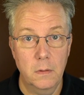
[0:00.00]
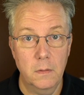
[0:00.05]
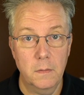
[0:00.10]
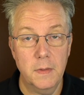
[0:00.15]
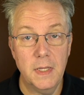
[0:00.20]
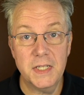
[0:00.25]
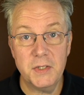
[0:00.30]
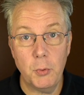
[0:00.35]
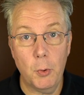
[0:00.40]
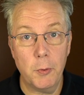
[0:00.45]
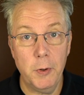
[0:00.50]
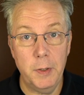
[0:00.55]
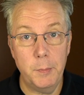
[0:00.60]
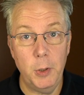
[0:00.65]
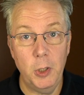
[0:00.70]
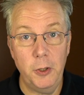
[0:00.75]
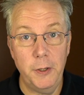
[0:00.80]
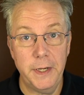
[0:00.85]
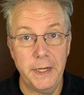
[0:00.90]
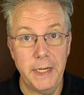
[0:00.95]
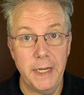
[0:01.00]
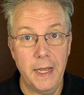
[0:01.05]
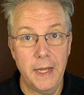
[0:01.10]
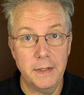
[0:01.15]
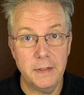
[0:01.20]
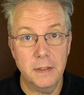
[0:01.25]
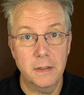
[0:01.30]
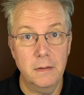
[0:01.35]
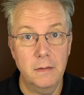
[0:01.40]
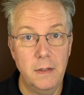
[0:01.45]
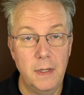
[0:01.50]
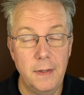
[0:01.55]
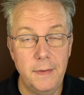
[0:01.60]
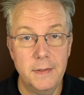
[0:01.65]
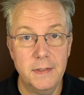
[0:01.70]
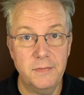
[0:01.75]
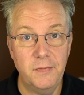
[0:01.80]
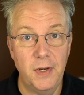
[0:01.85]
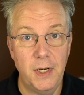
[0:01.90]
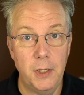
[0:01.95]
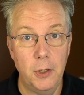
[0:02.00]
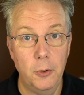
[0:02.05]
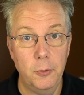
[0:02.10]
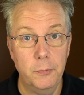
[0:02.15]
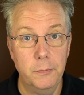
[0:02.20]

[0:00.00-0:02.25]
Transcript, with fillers: That's what we're going to be looking at in this video.